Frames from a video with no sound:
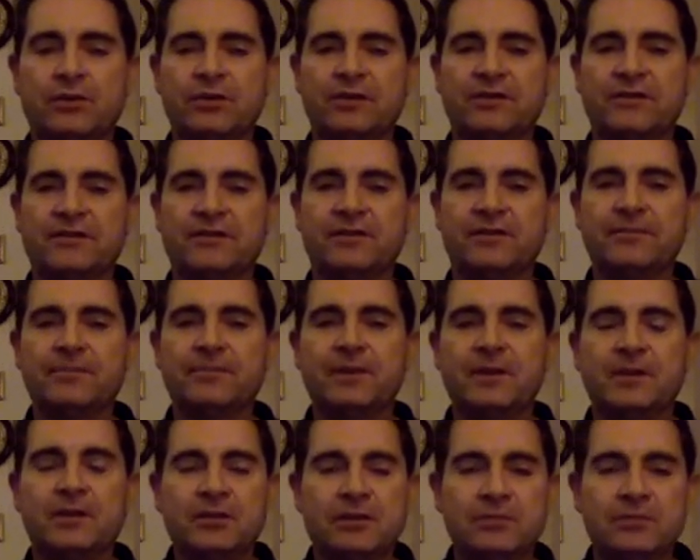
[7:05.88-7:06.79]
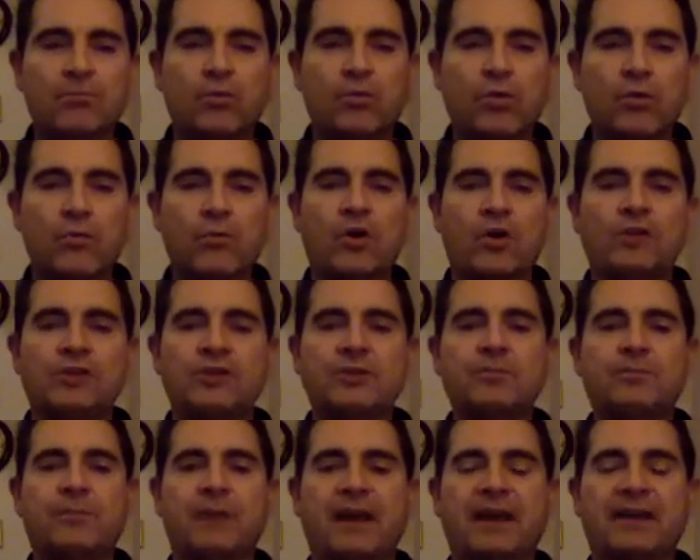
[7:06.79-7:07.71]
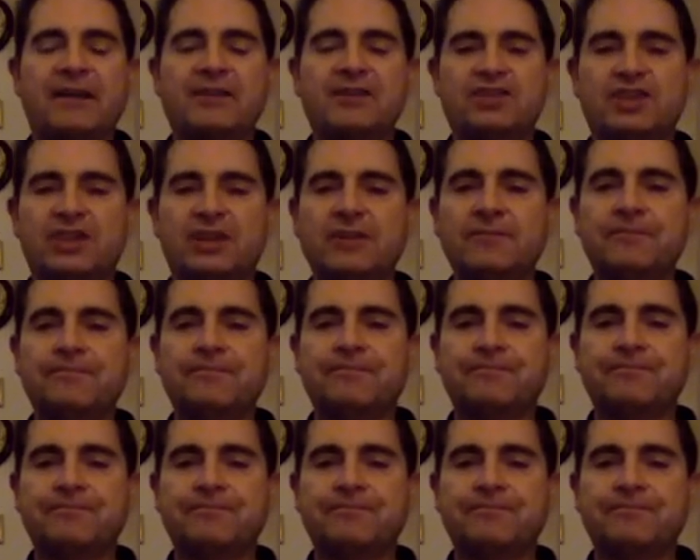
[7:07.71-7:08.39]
With more modern packaging.